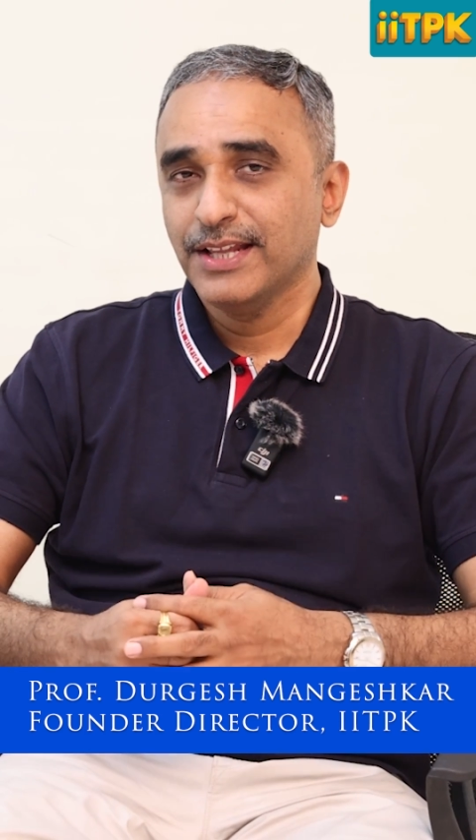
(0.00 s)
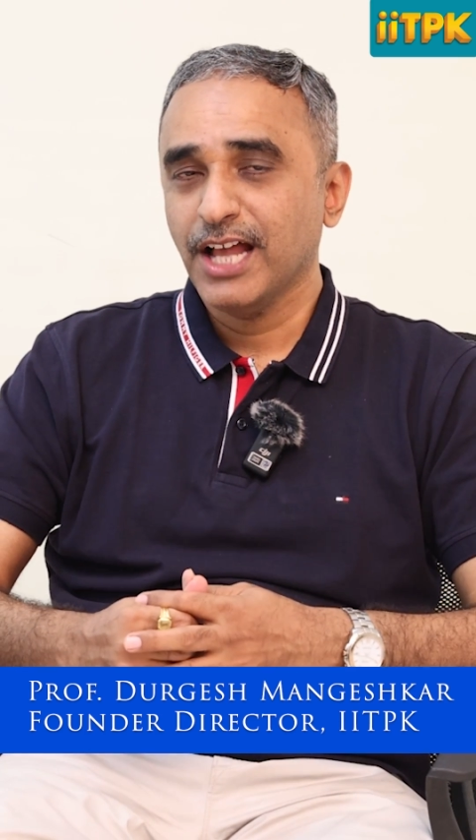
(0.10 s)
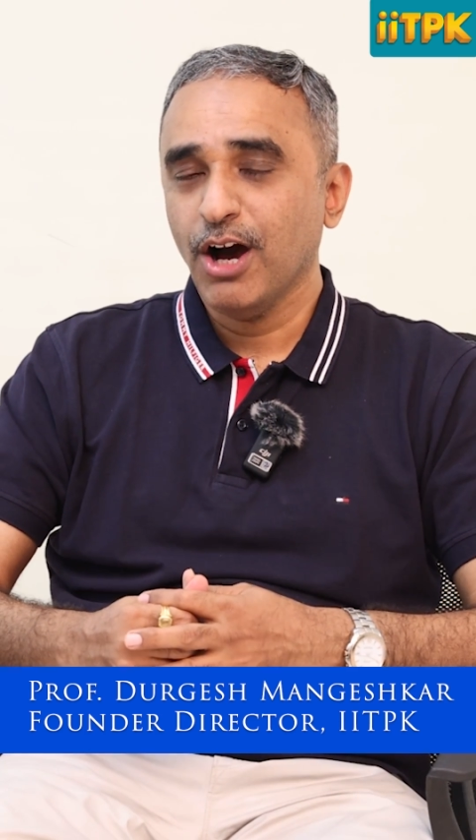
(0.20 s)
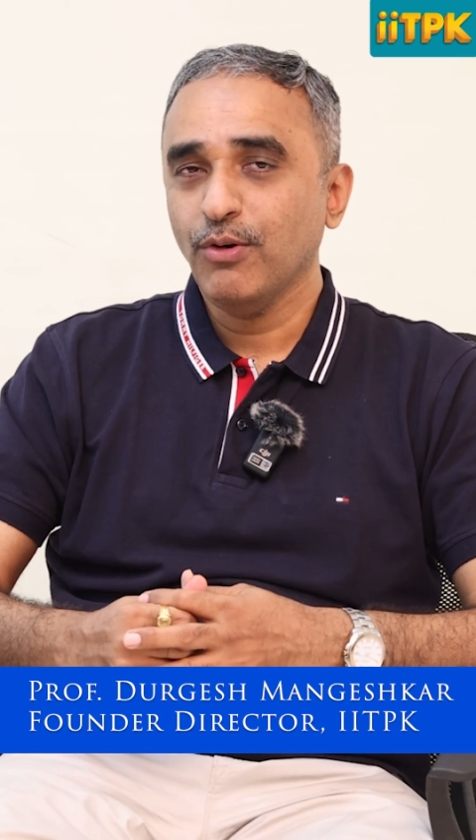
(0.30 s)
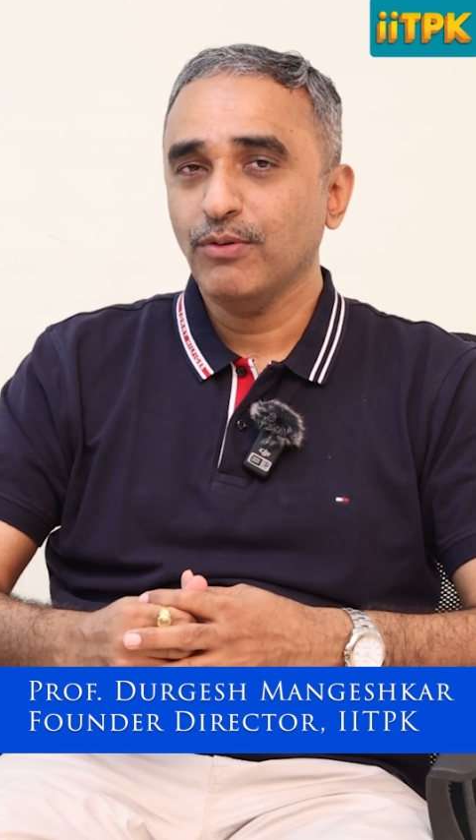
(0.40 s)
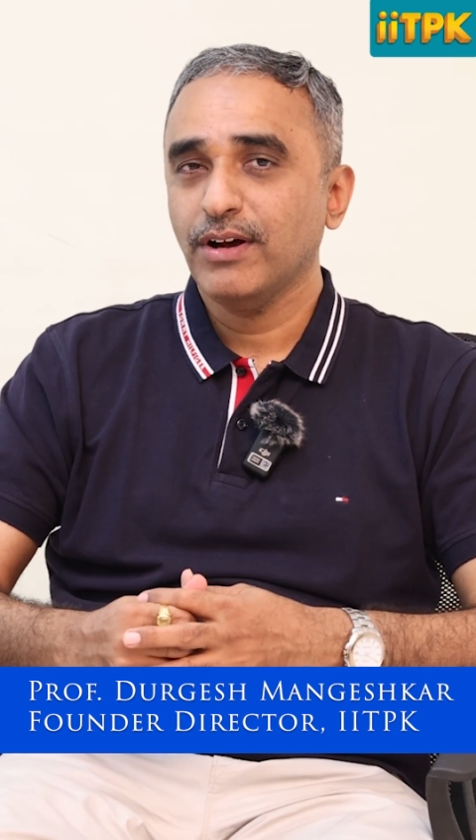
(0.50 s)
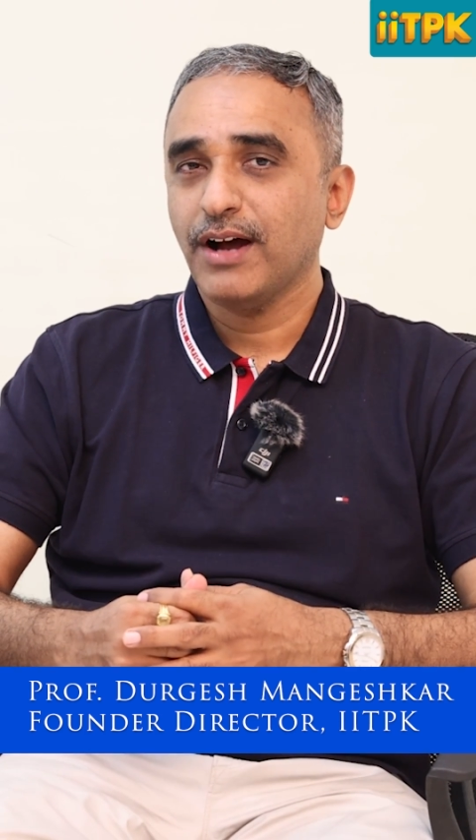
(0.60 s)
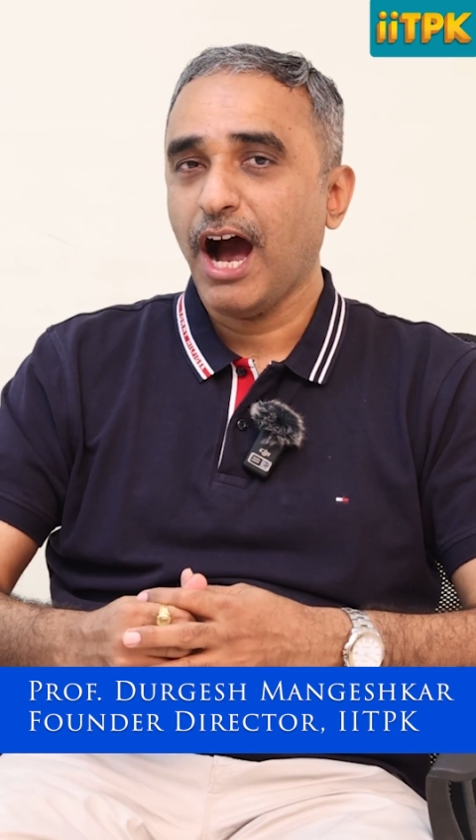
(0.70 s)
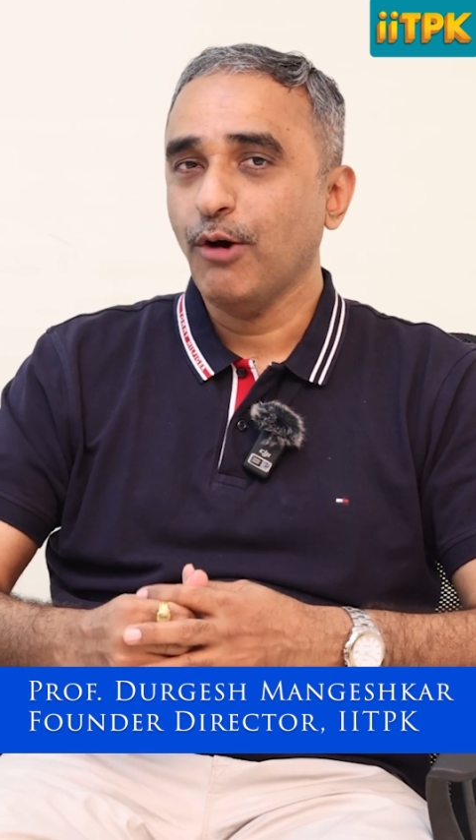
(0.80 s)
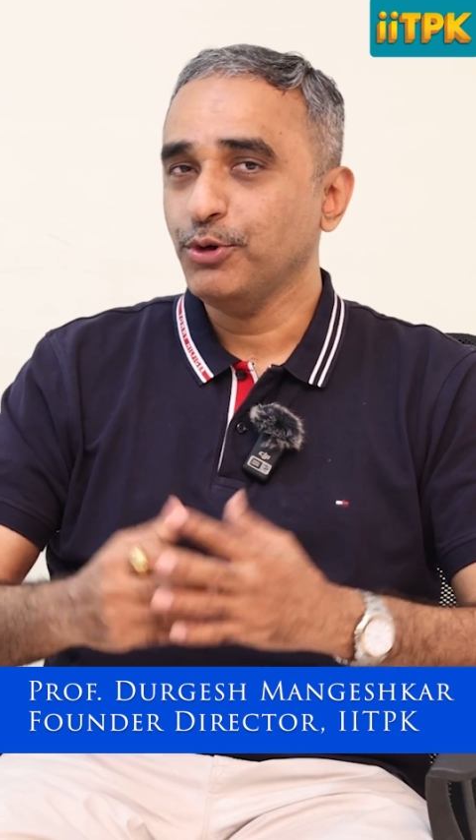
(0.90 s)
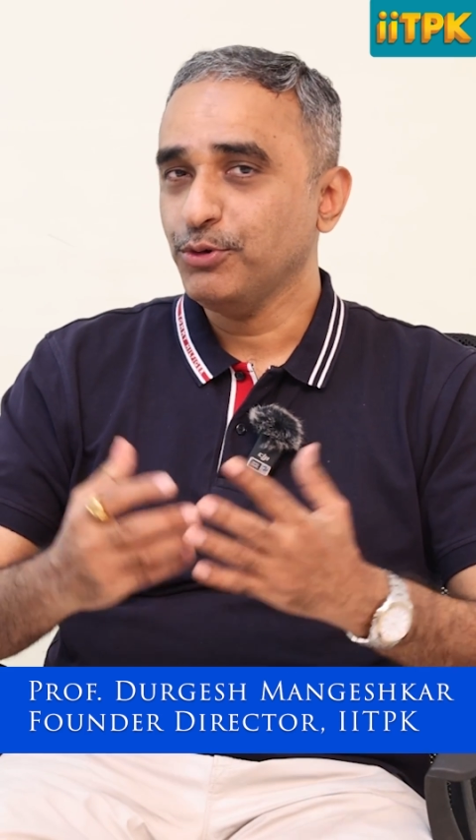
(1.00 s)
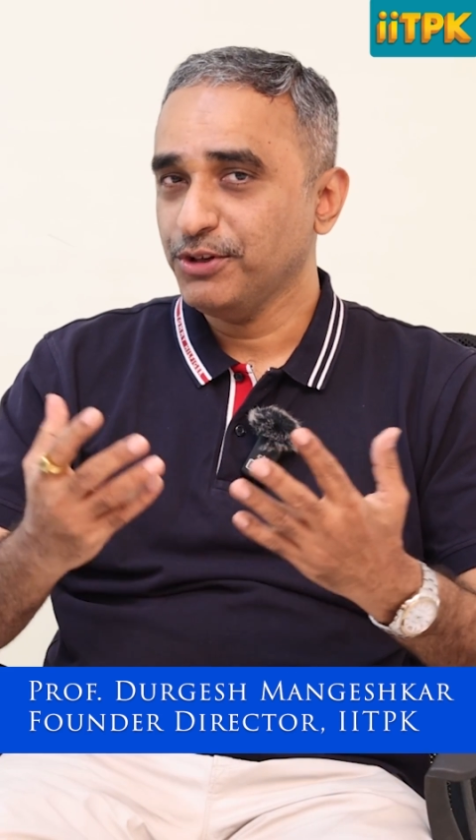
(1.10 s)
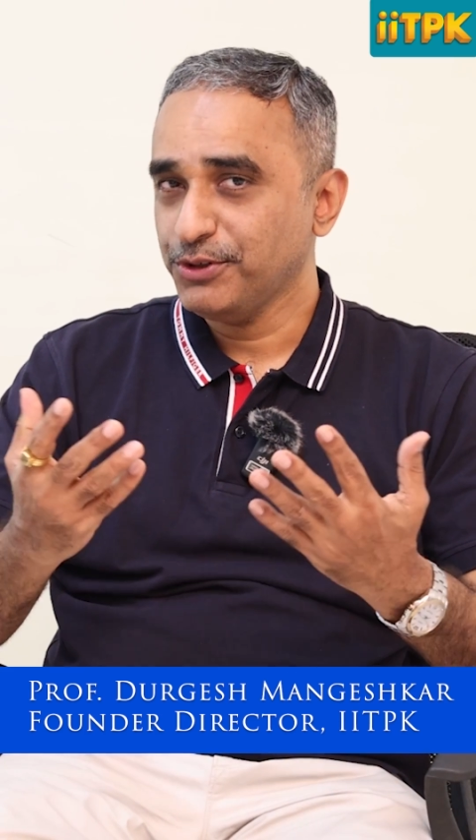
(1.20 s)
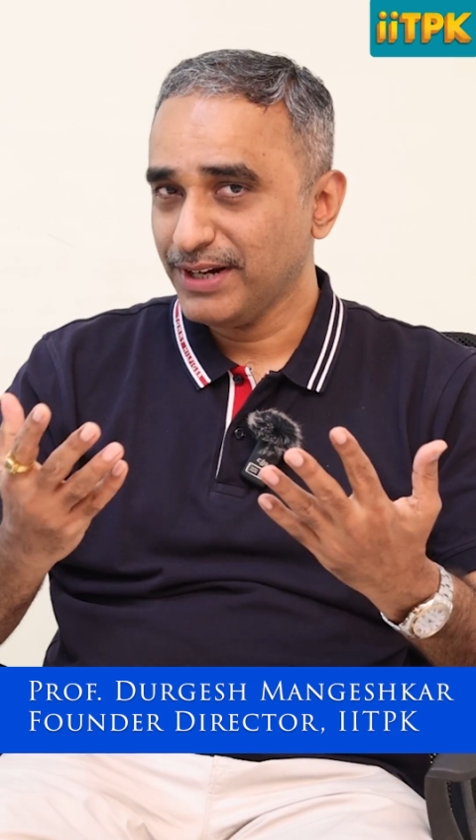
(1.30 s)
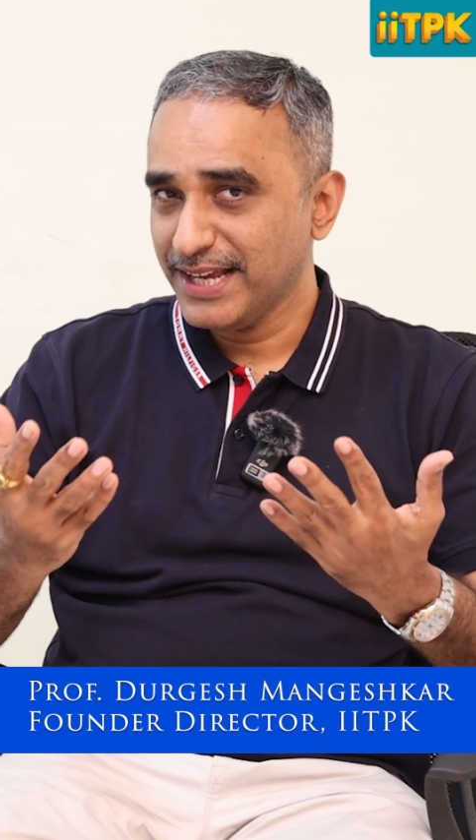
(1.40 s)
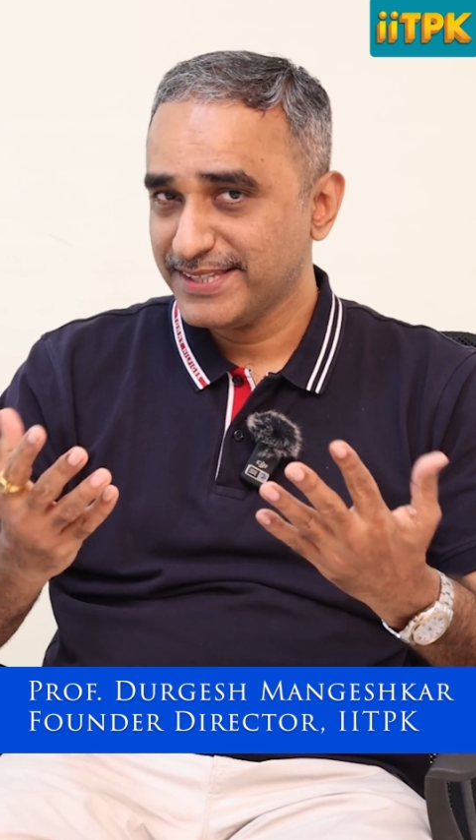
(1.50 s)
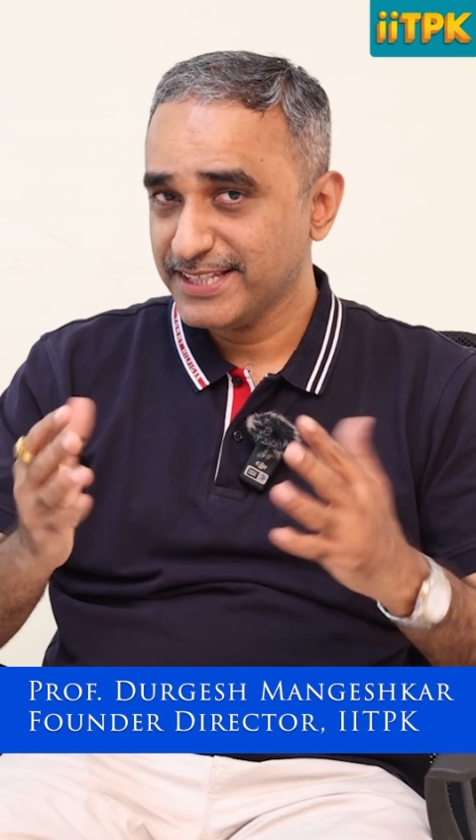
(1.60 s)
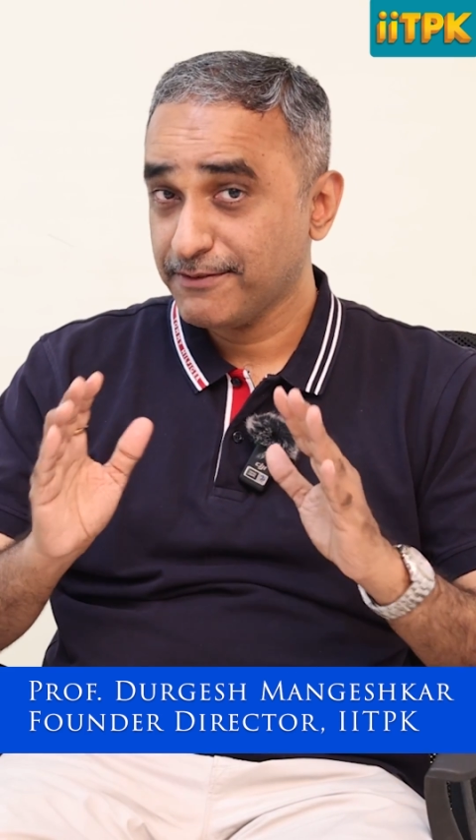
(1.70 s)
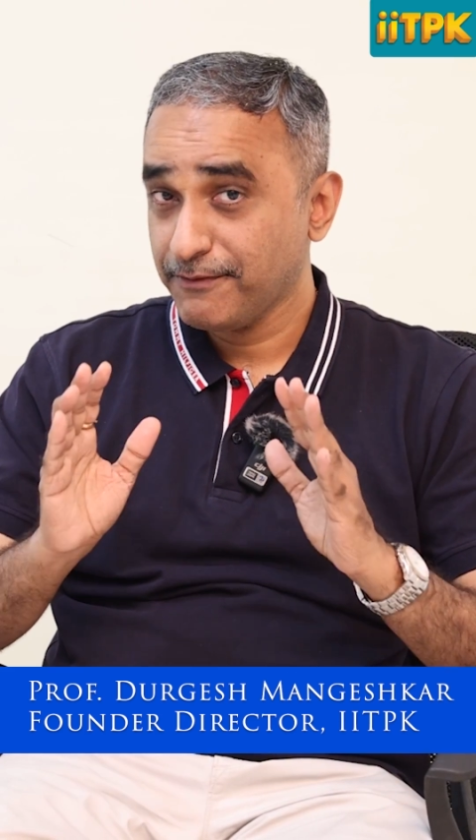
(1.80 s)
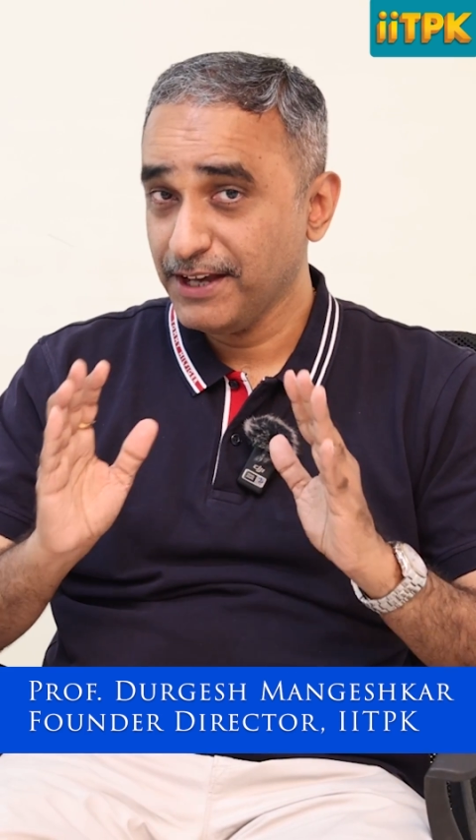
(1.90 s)
Now, how do you neutralize
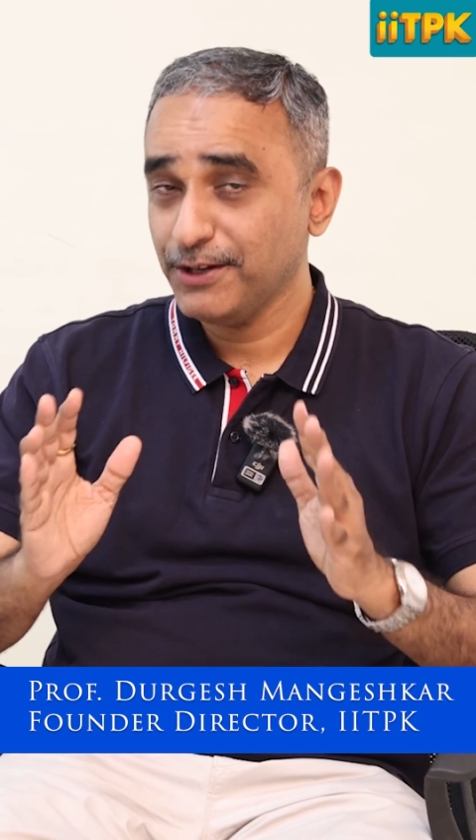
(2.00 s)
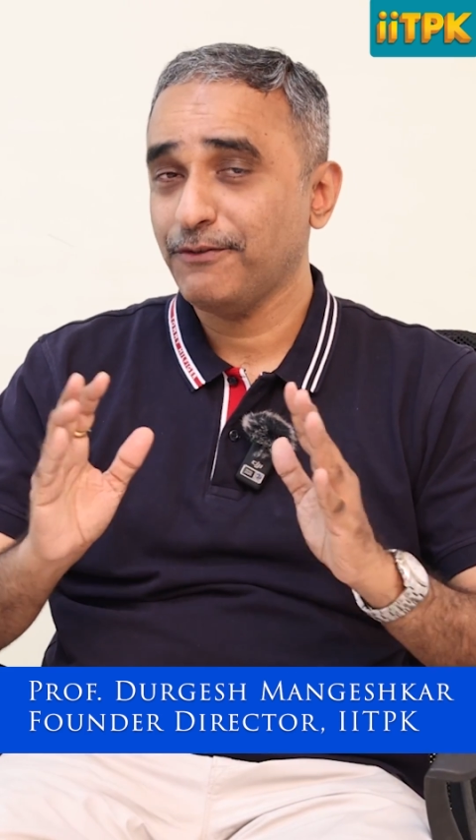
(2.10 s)
this fear